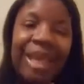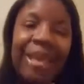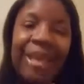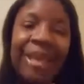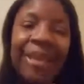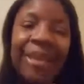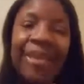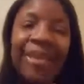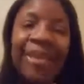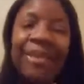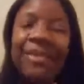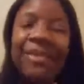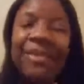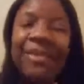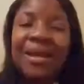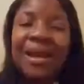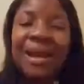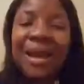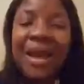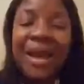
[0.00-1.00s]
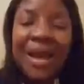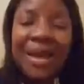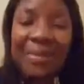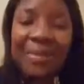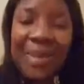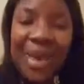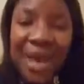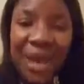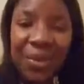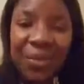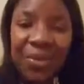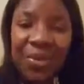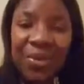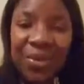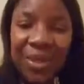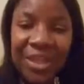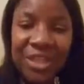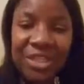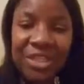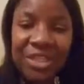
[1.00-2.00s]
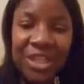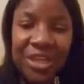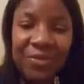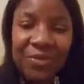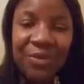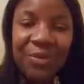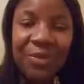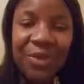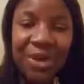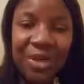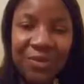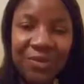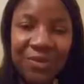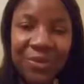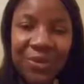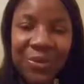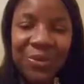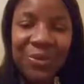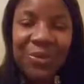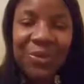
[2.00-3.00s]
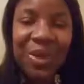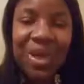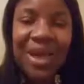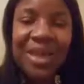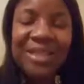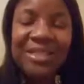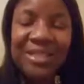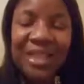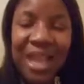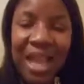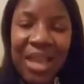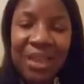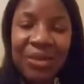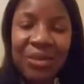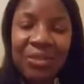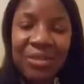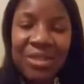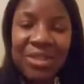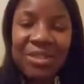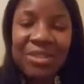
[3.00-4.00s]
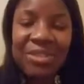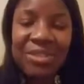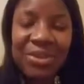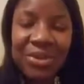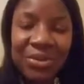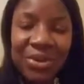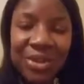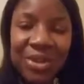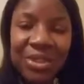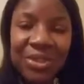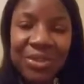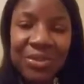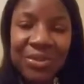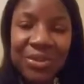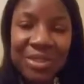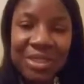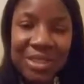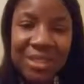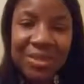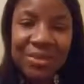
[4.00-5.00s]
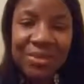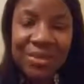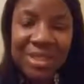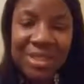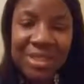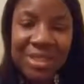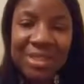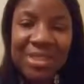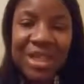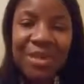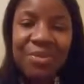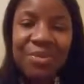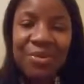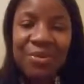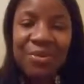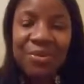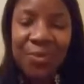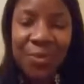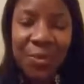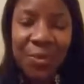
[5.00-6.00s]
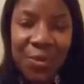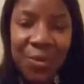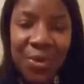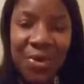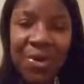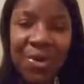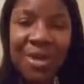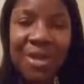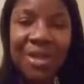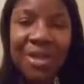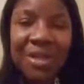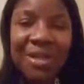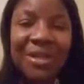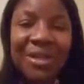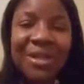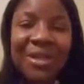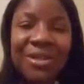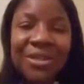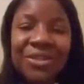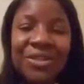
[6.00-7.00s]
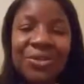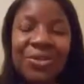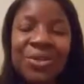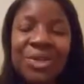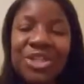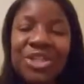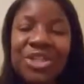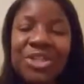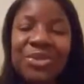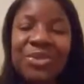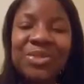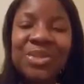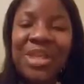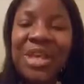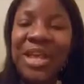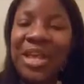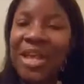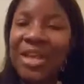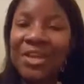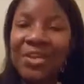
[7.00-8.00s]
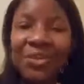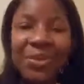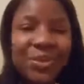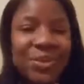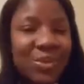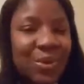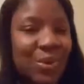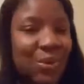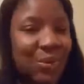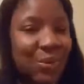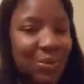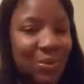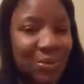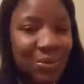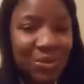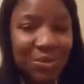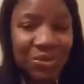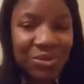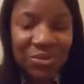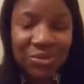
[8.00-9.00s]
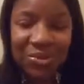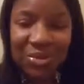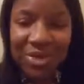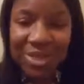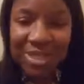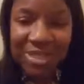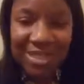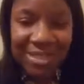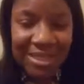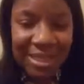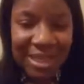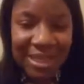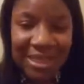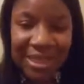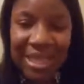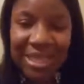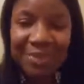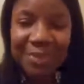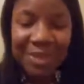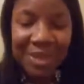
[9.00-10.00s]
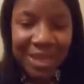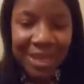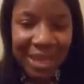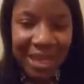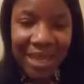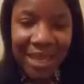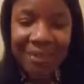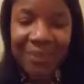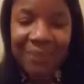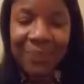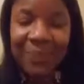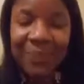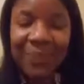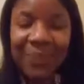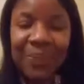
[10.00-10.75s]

and I'm back with each and every one of you. I titled this Dirty Little Secrets number 4. The original title was Oh, the Tricks That They Play.